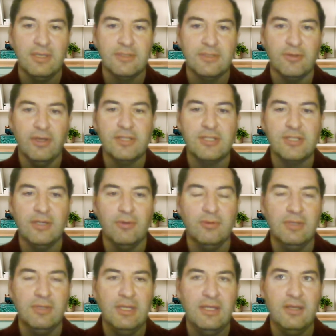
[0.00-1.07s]
So actually
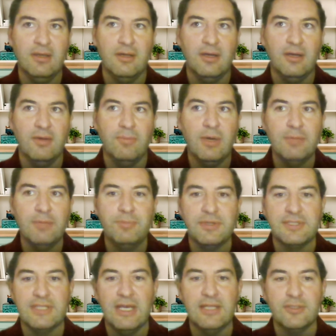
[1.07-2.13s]
only
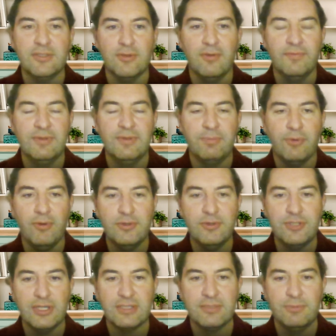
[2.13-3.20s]
1% of the
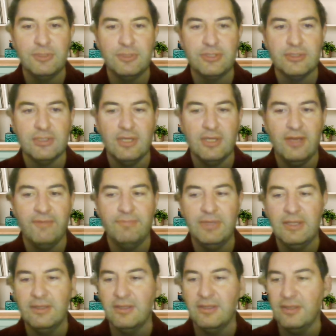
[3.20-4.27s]
projects which have
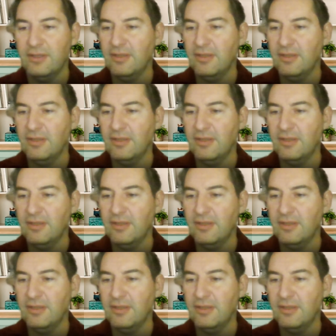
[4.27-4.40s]
been